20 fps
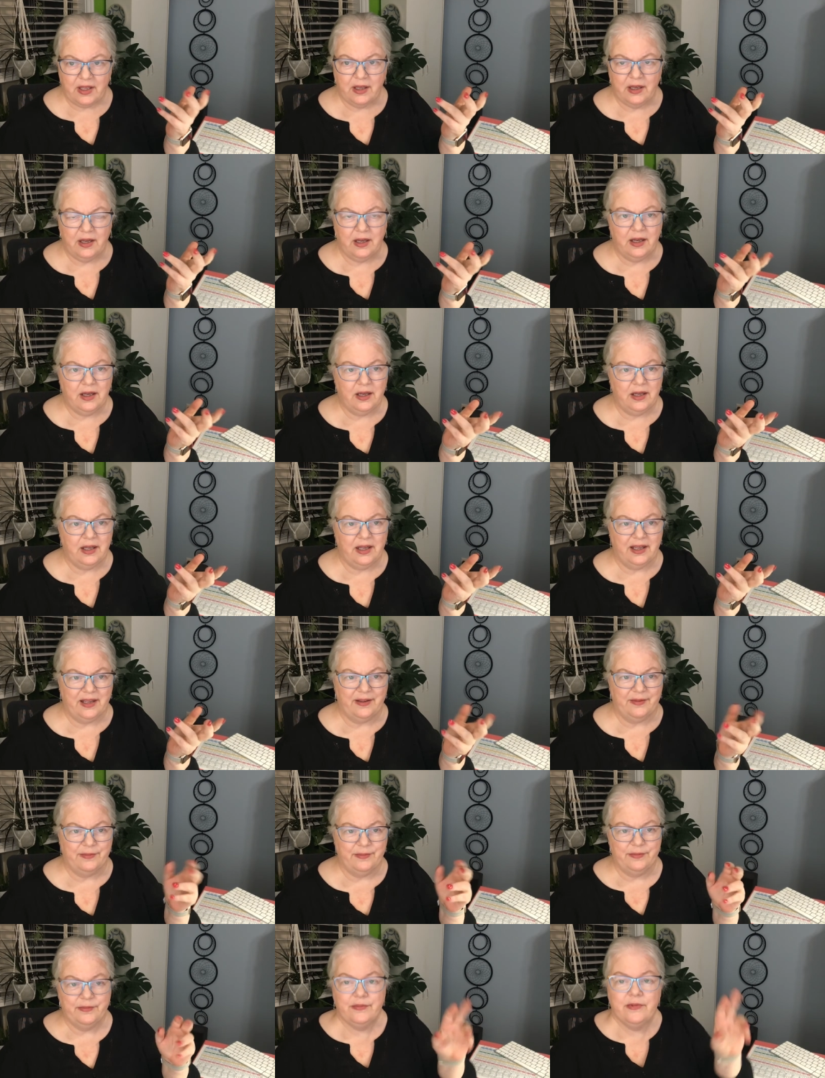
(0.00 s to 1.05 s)
uh, a
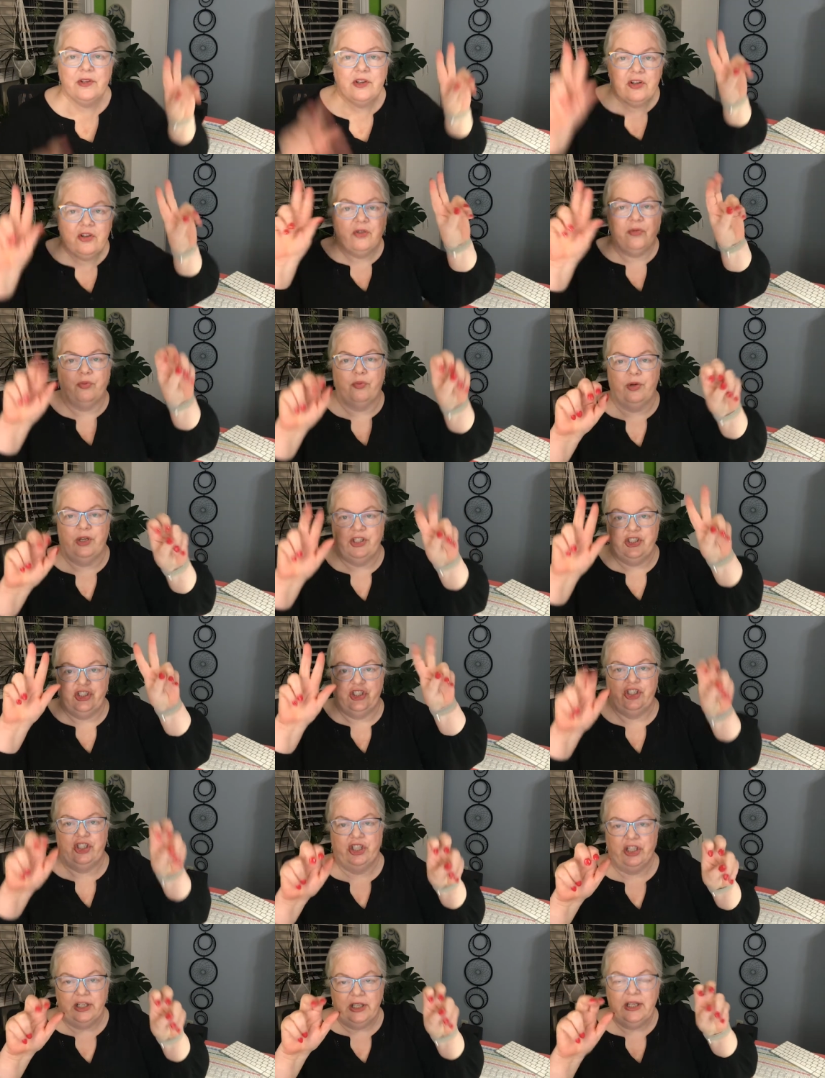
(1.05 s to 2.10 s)

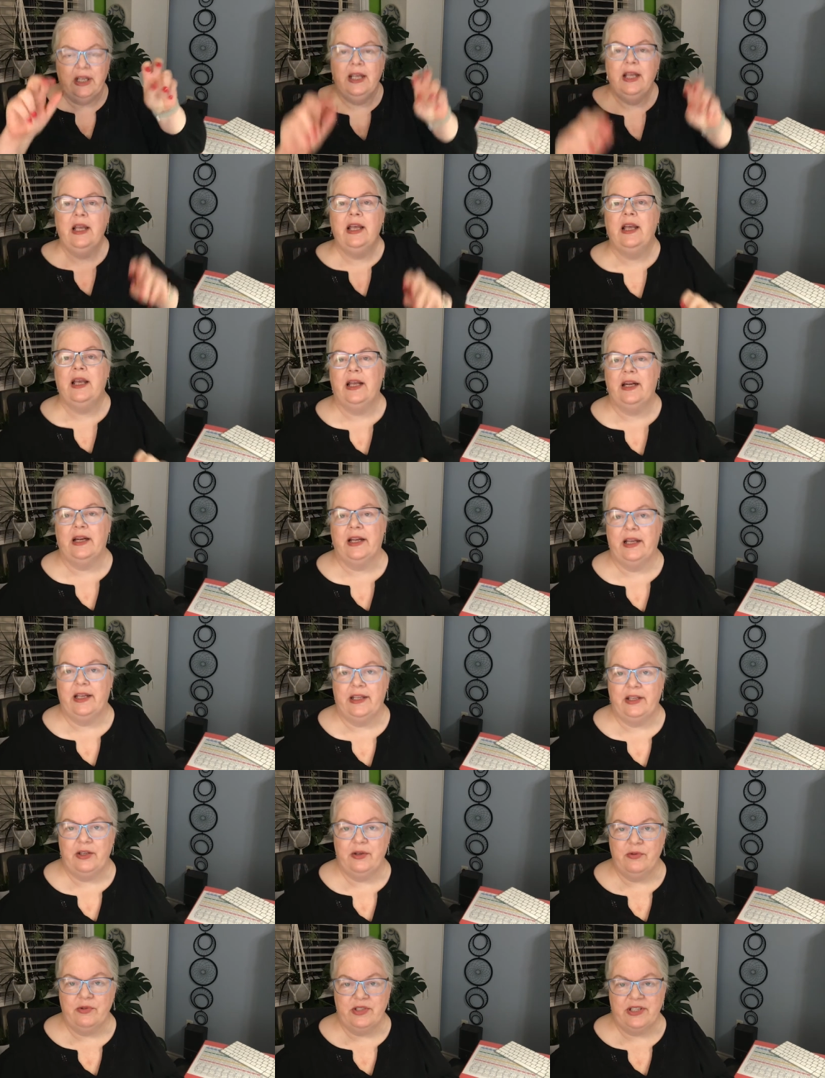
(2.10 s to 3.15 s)
Christian, and I
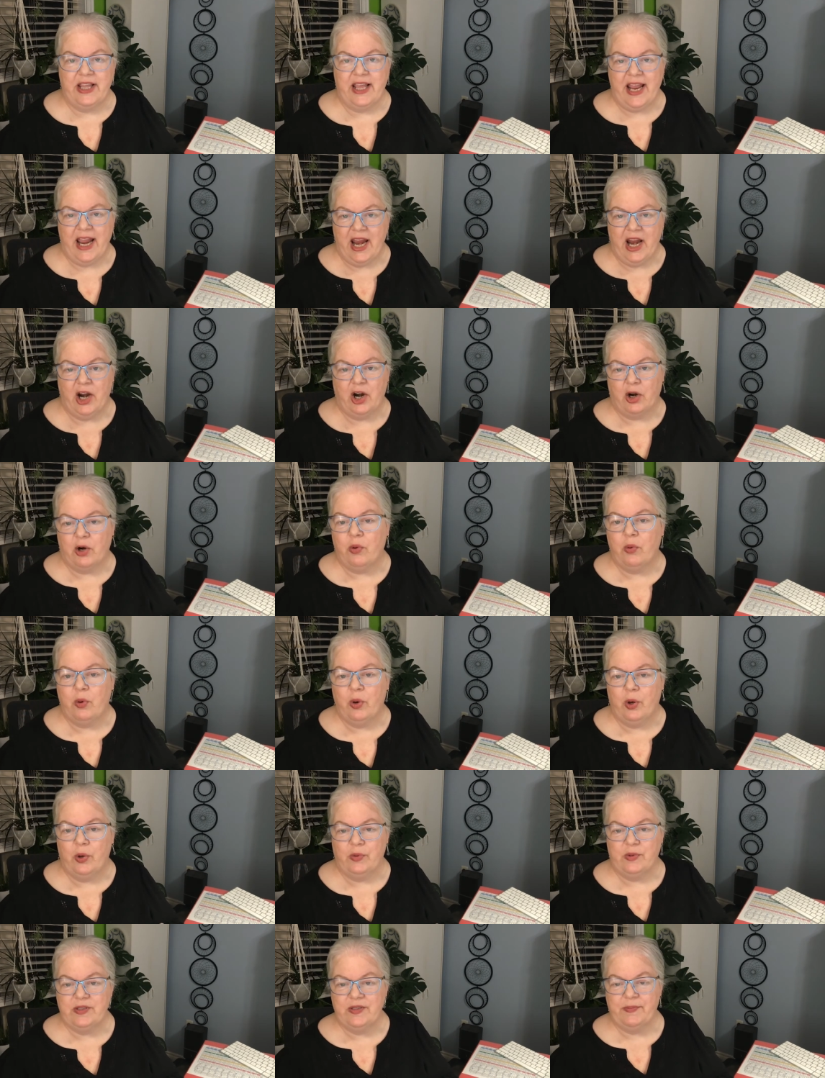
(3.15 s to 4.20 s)
use the air
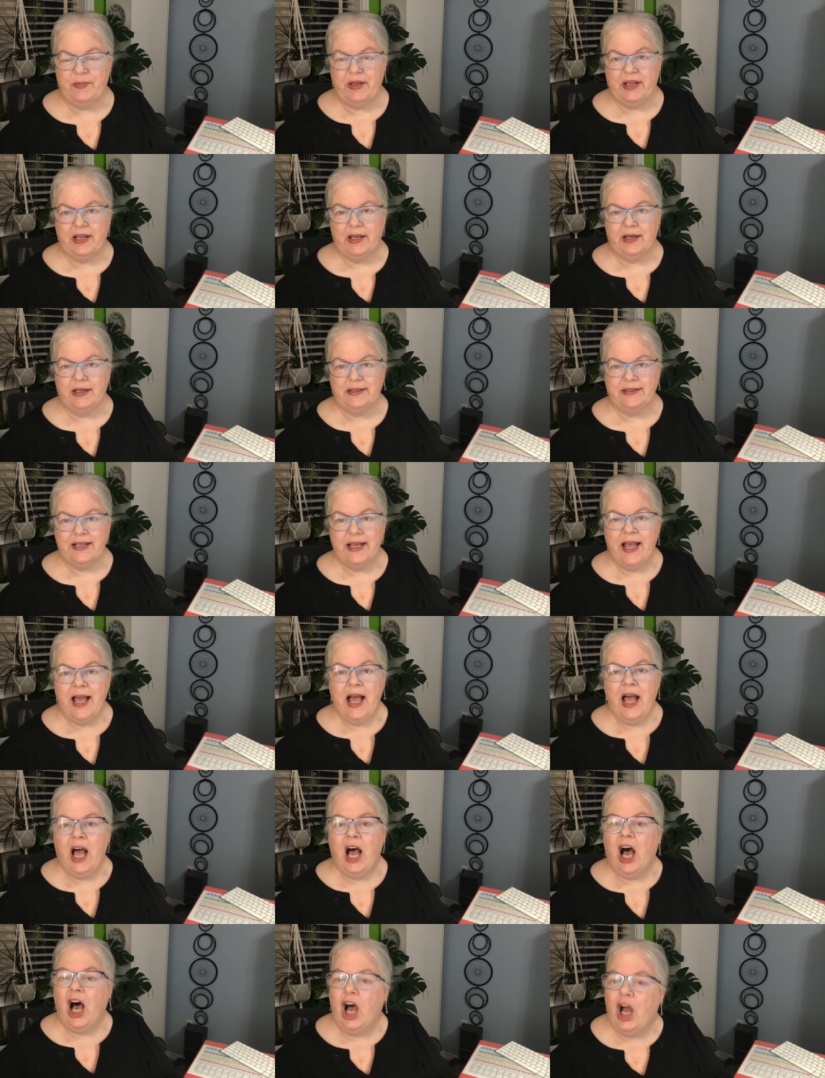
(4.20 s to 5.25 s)
quotes because
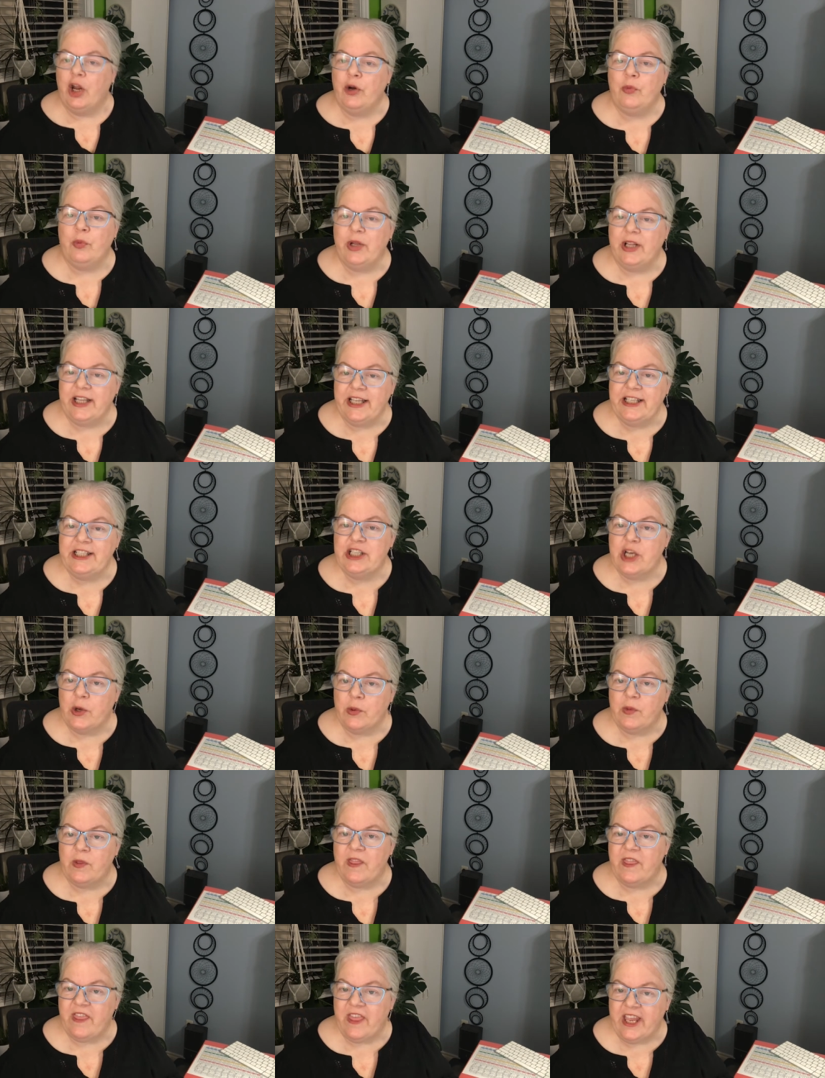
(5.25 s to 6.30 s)
I really
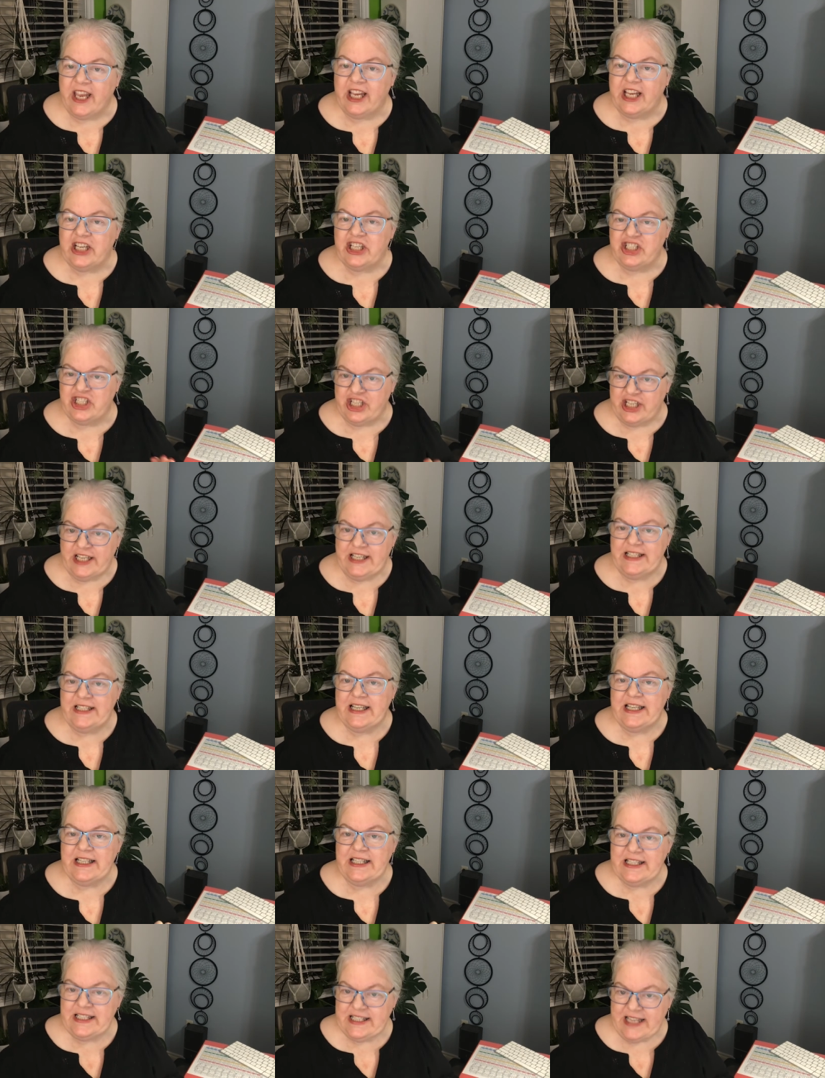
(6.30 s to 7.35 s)
don't think
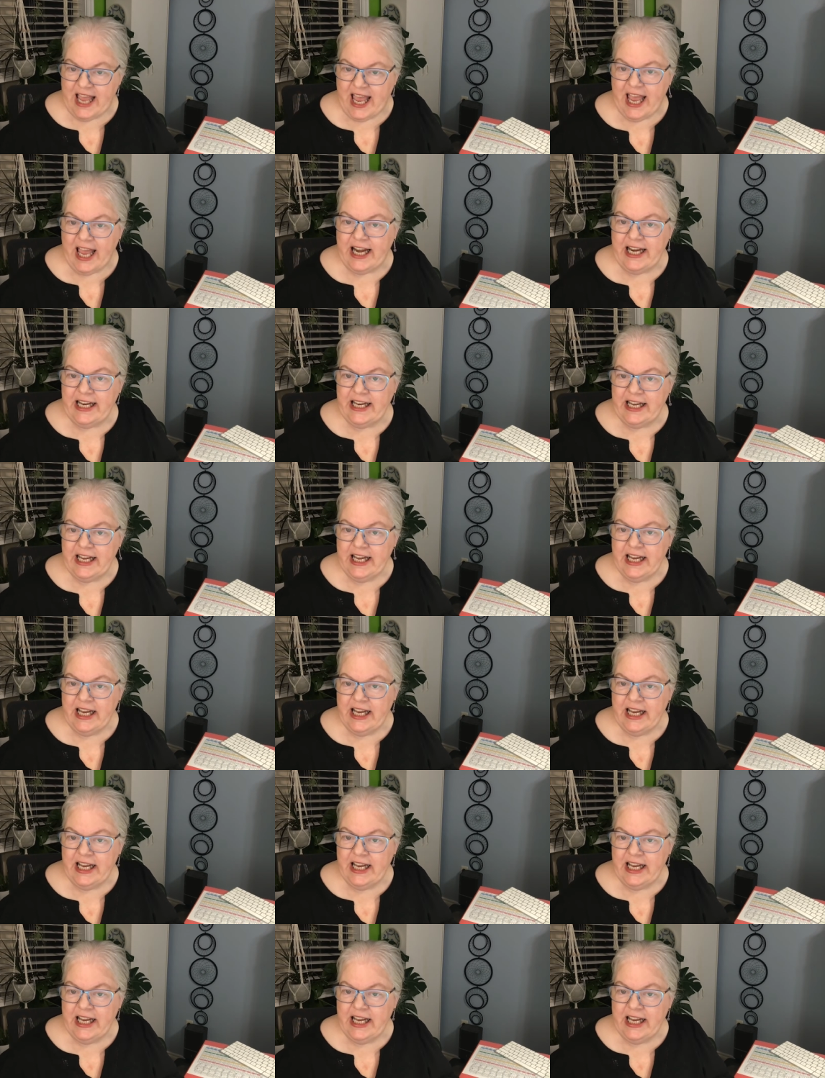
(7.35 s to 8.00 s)
Jesus said